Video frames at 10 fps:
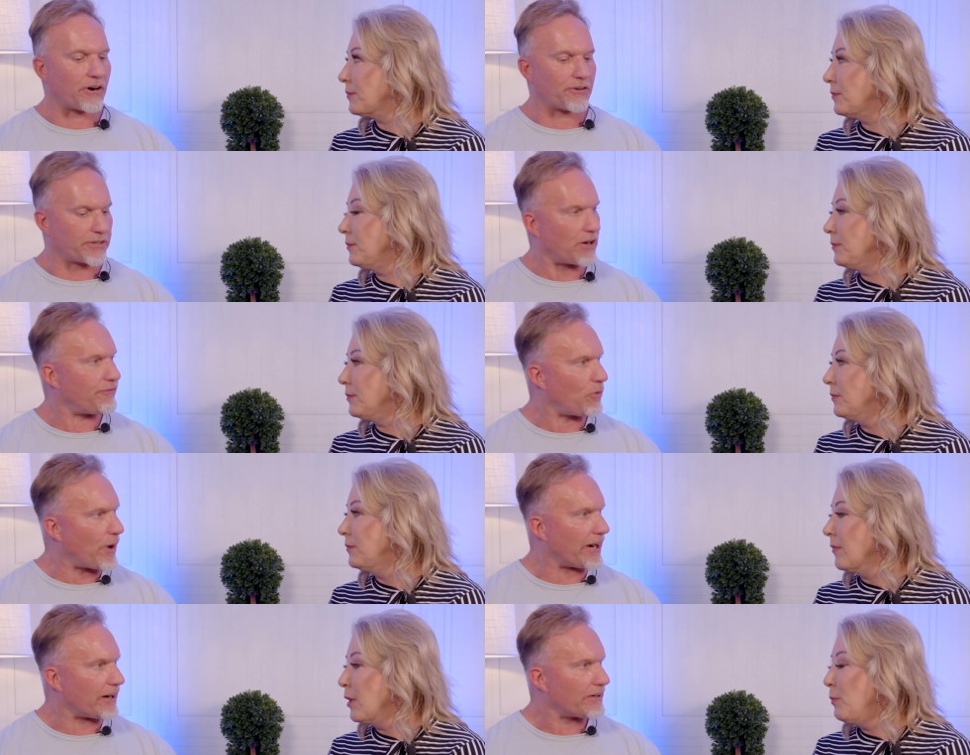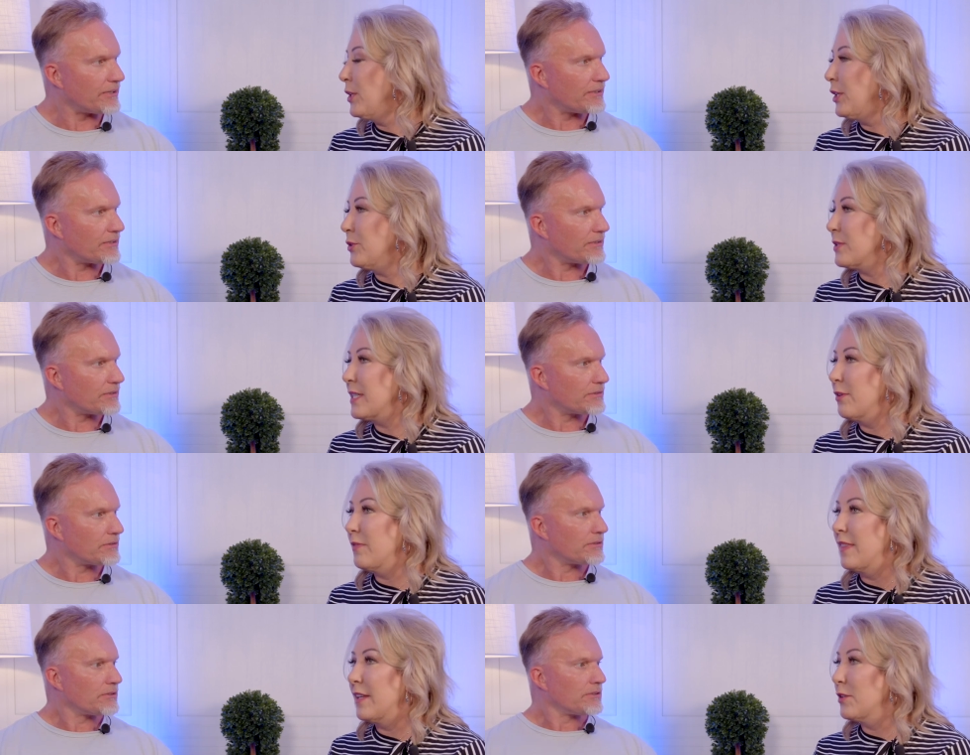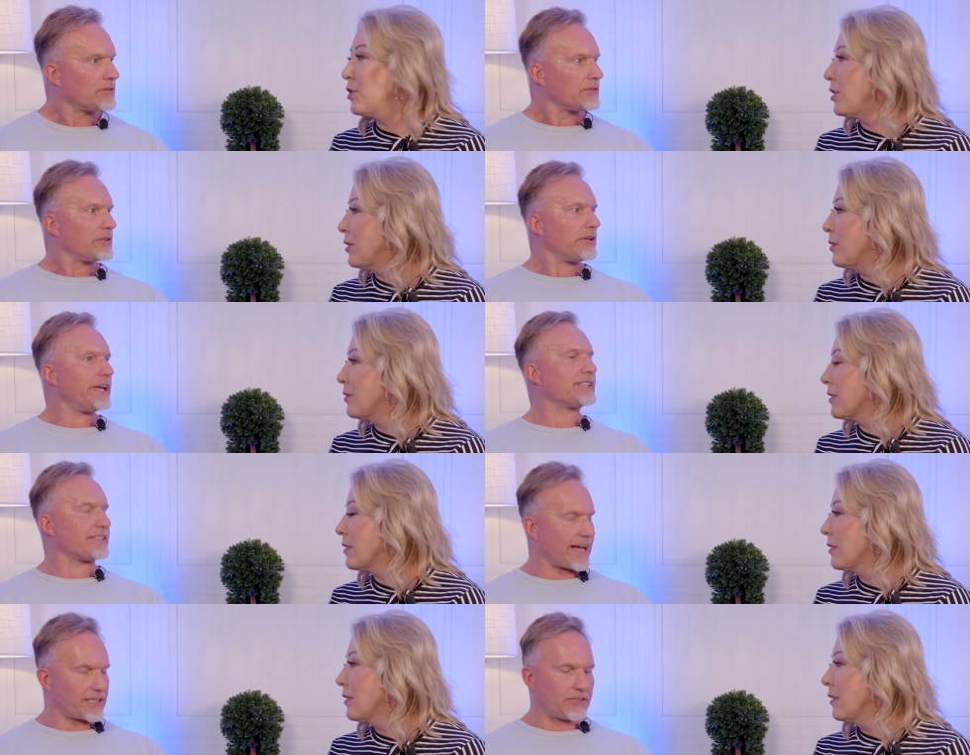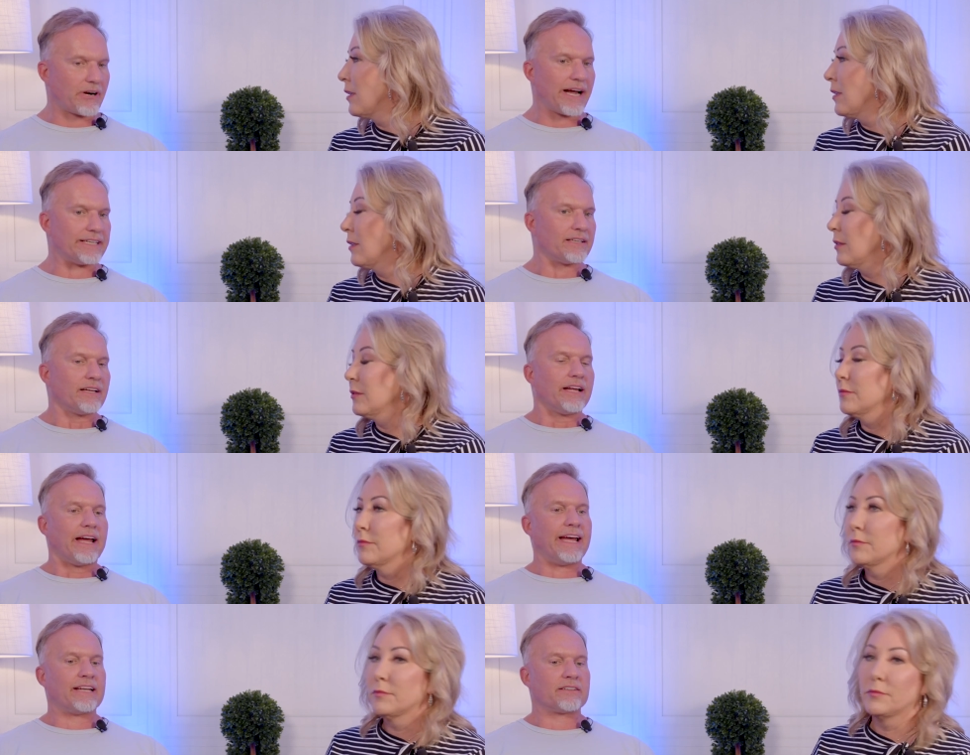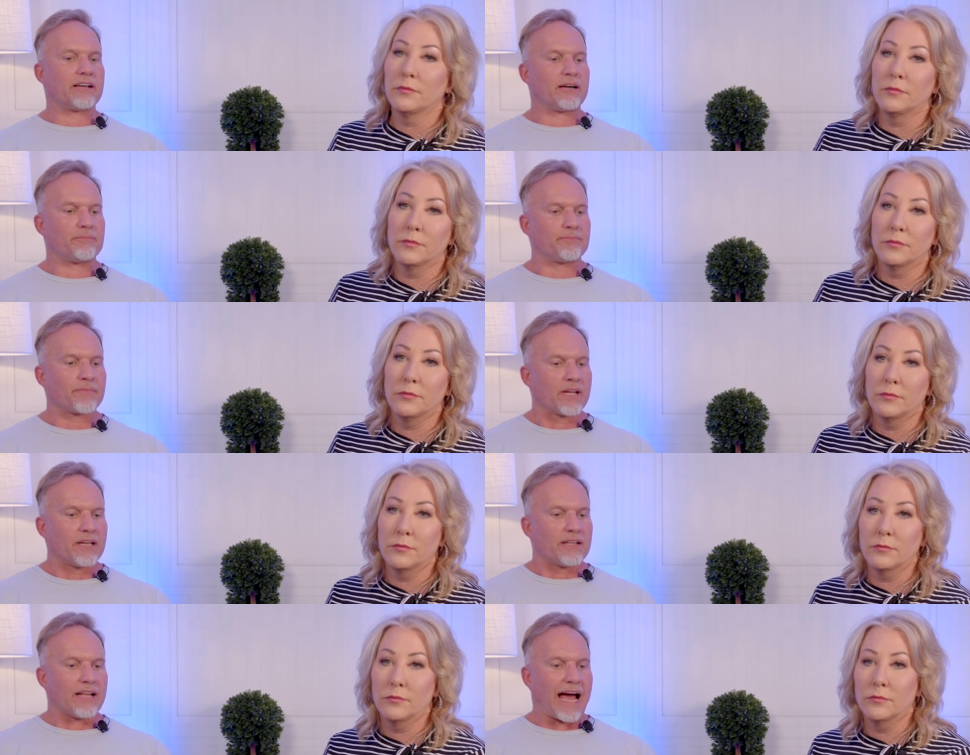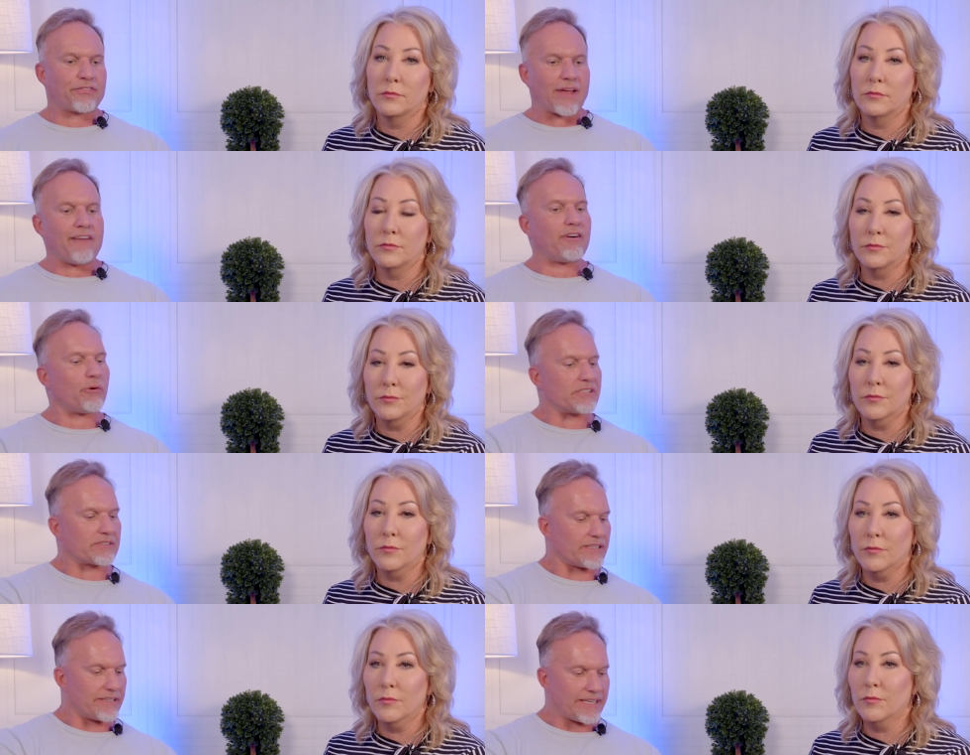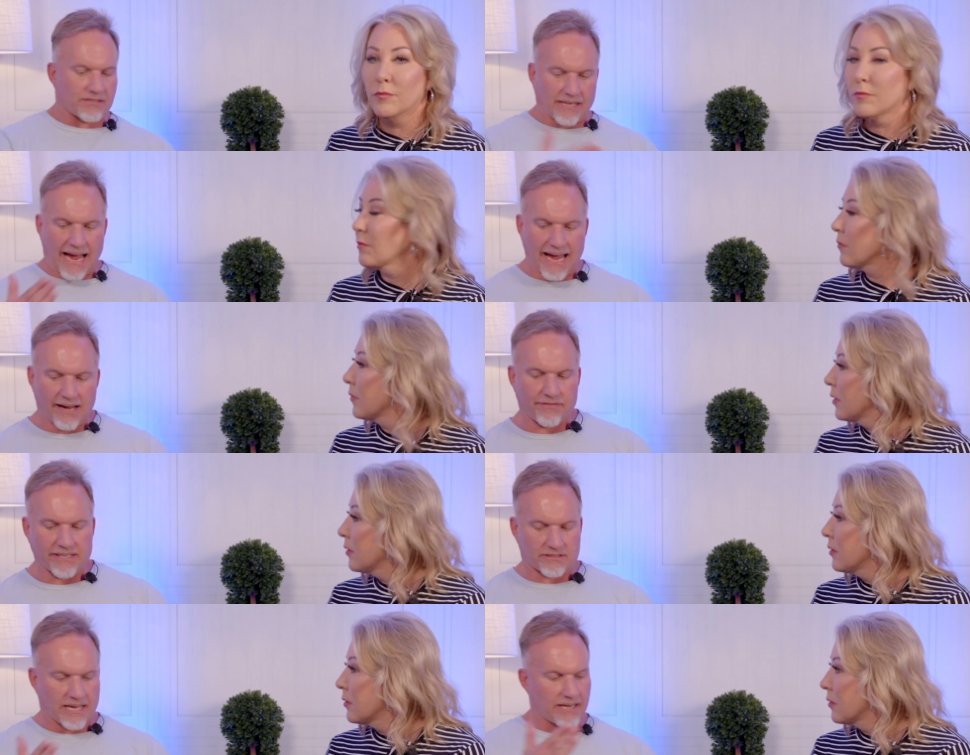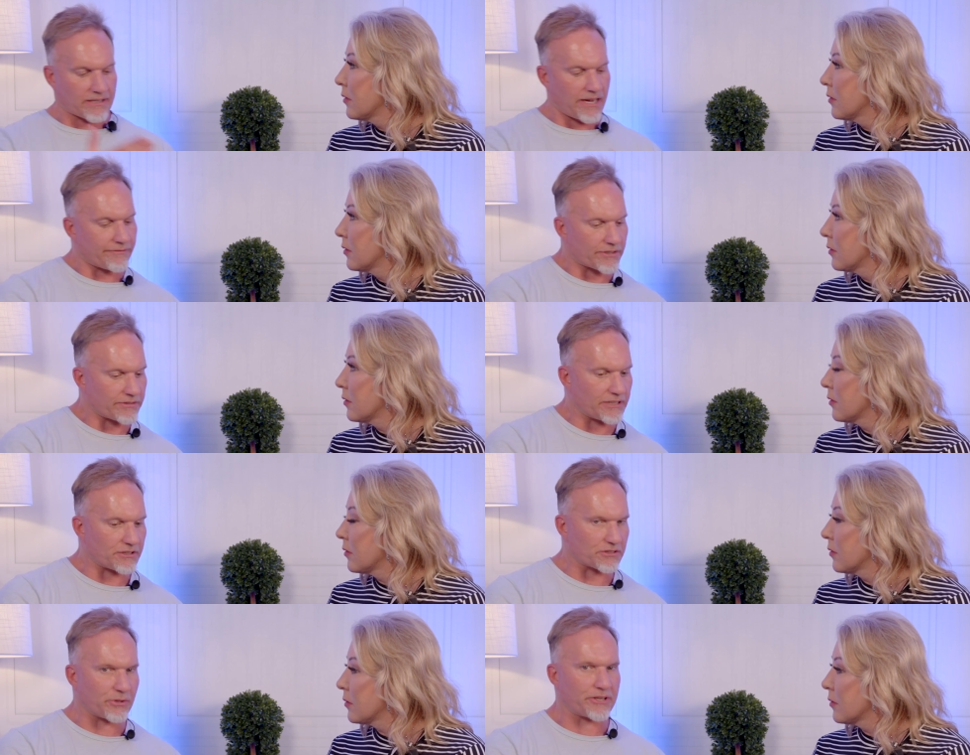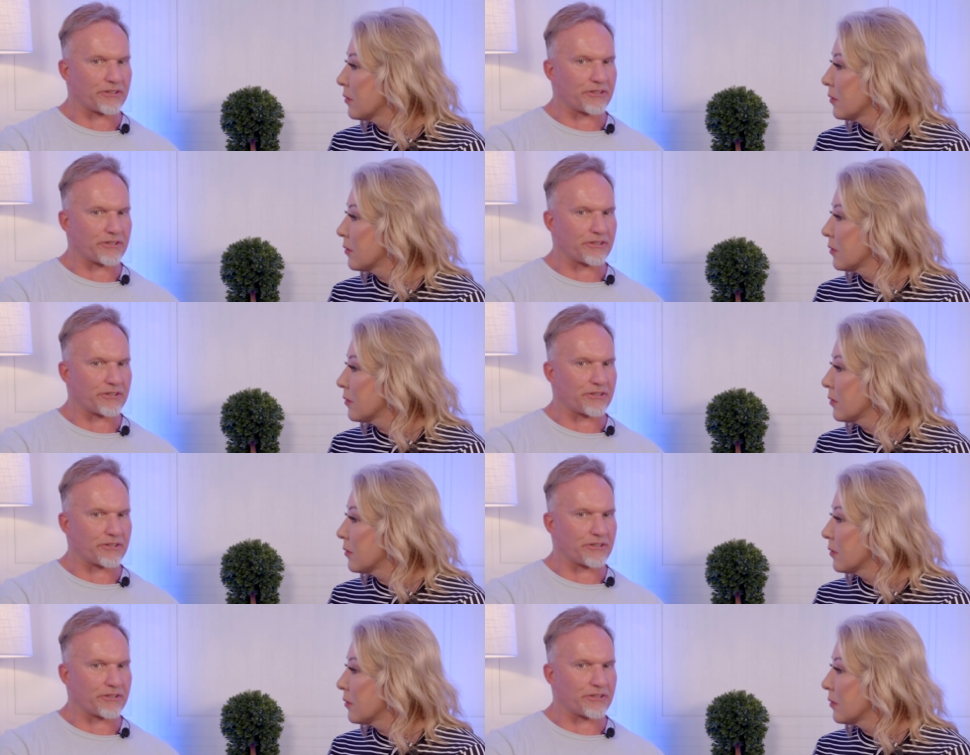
Speaker 1: are self aware.
Speaker 2: Putting yourself in their shoes.
Speaker 1: Exactly right. And, um, I've, I've, always said this have these kind of conversations with